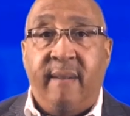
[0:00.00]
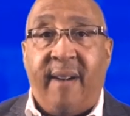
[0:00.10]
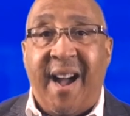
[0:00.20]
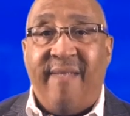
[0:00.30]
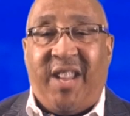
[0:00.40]

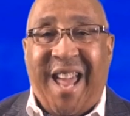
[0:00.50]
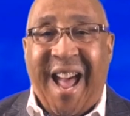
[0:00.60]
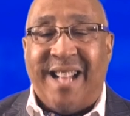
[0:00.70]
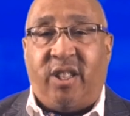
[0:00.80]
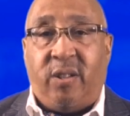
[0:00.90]
five
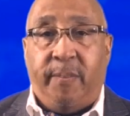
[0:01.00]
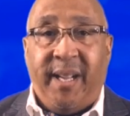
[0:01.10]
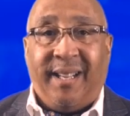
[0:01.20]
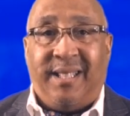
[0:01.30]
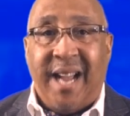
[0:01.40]
cats to be
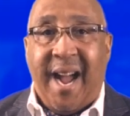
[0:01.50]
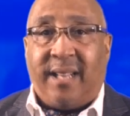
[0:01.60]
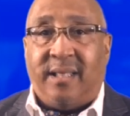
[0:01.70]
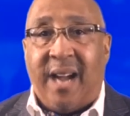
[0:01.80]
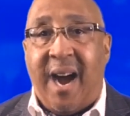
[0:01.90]

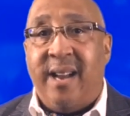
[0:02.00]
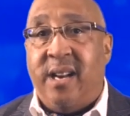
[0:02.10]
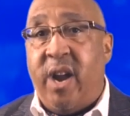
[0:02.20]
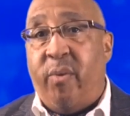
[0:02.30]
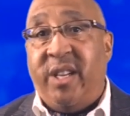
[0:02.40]
exact, died in
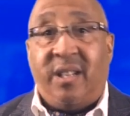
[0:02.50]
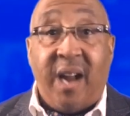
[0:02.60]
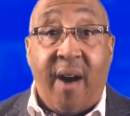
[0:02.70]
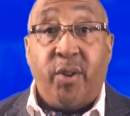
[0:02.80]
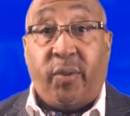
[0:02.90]
a recent
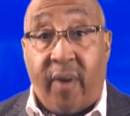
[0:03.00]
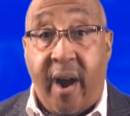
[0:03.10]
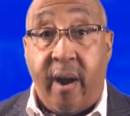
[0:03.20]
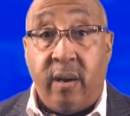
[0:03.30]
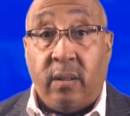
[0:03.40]
house
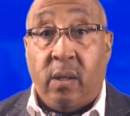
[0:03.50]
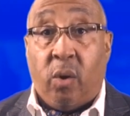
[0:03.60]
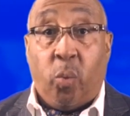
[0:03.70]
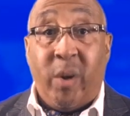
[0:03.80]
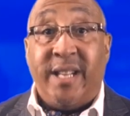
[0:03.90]
fire
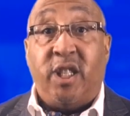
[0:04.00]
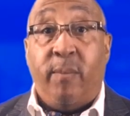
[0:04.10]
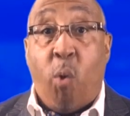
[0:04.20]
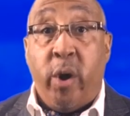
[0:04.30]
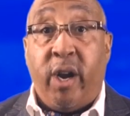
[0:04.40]
on Wednesday
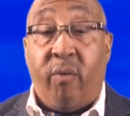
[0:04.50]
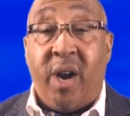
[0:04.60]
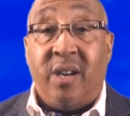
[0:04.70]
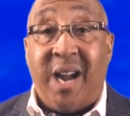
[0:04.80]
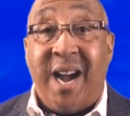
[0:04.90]
morning
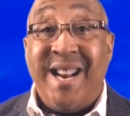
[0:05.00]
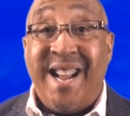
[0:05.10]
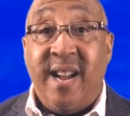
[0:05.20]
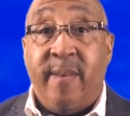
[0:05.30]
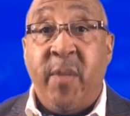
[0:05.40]
around 9
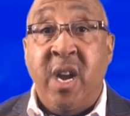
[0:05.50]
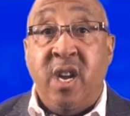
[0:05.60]
a.m.,